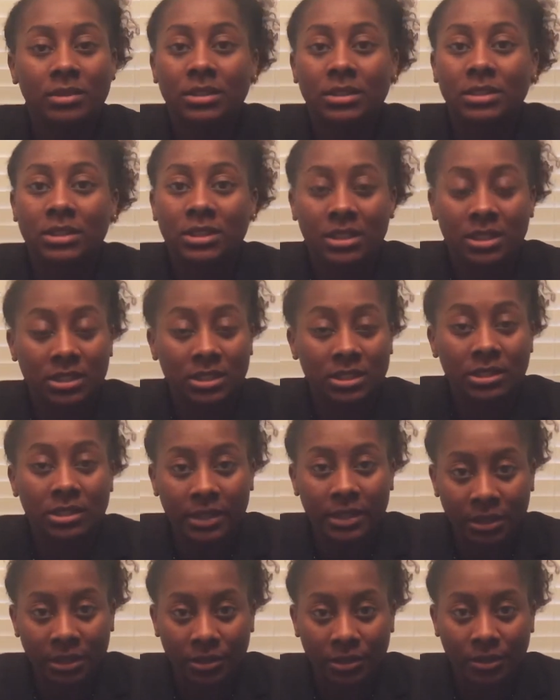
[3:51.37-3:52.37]
she's the
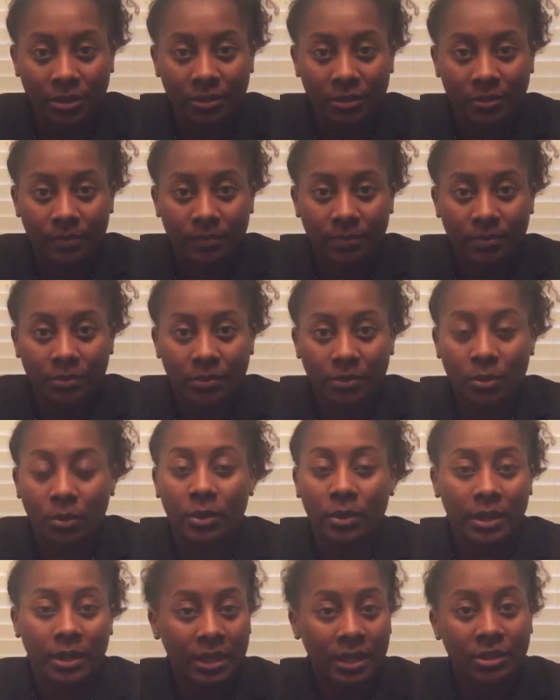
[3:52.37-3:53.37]
leader,
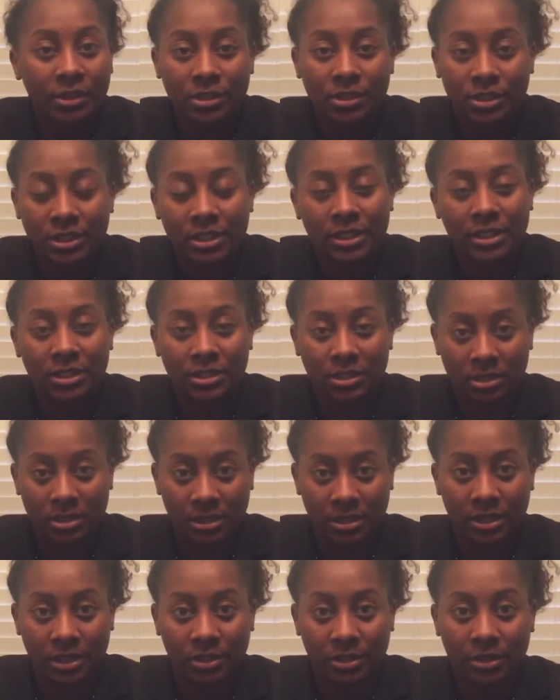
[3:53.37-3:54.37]
or he or she is the
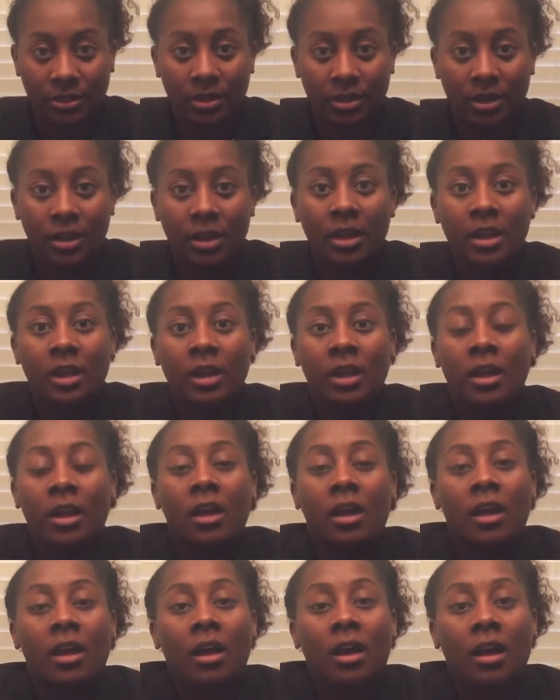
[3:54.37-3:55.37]
leader.
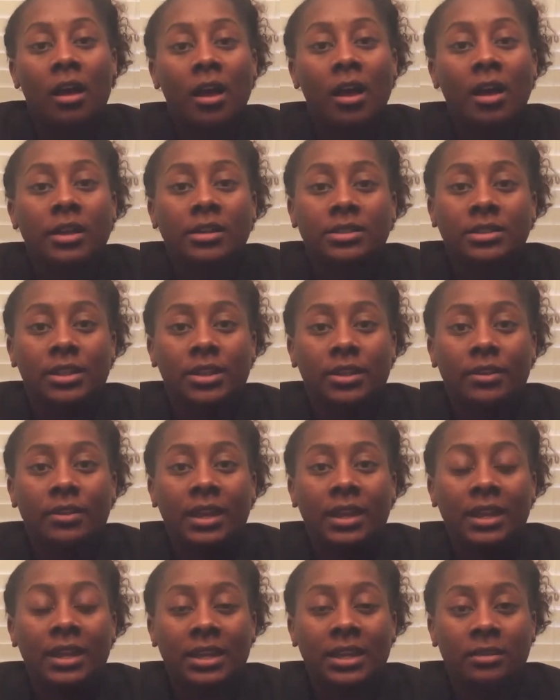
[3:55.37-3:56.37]
Also,
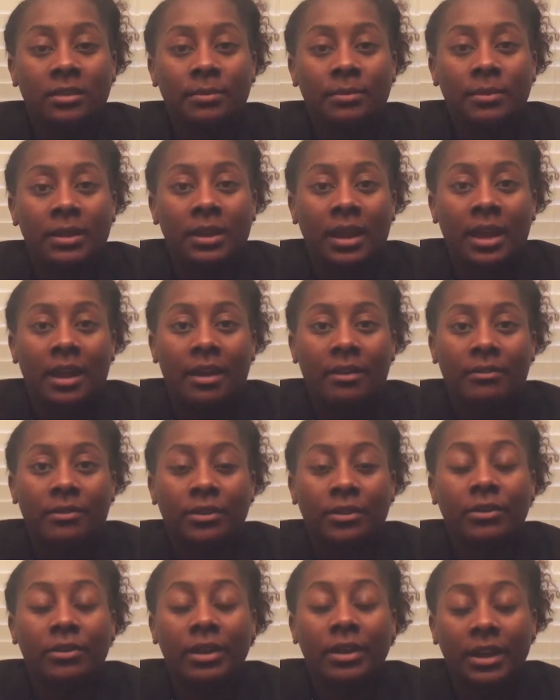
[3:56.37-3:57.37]
they need to be
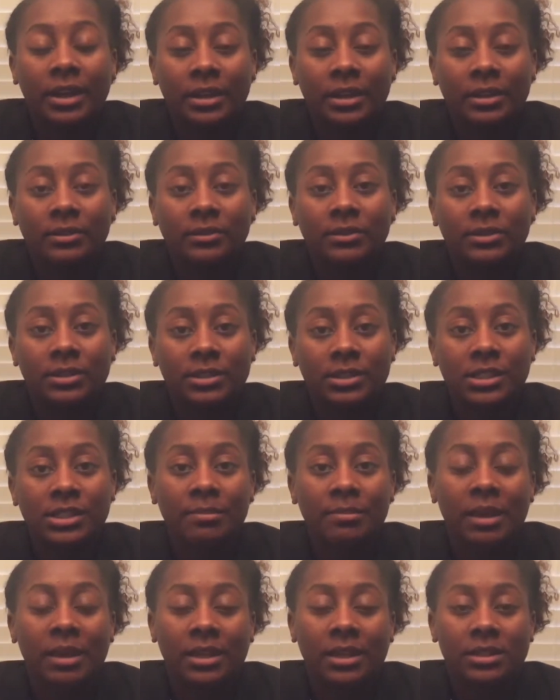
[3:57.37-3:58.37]
having great
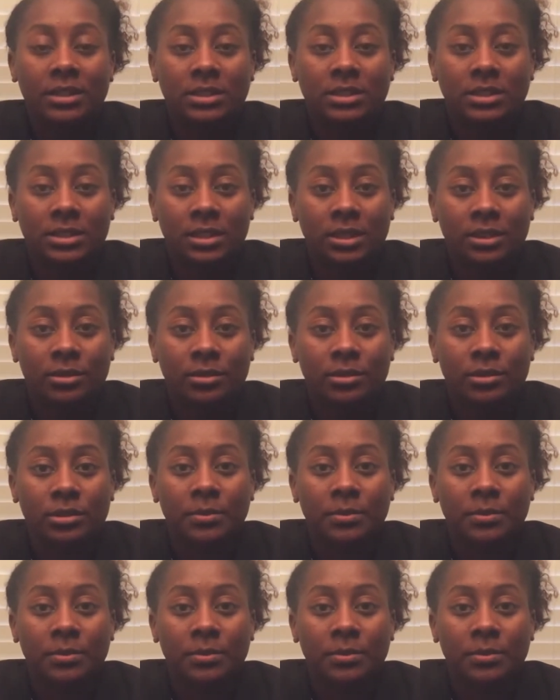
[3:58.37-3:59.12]
decision making skills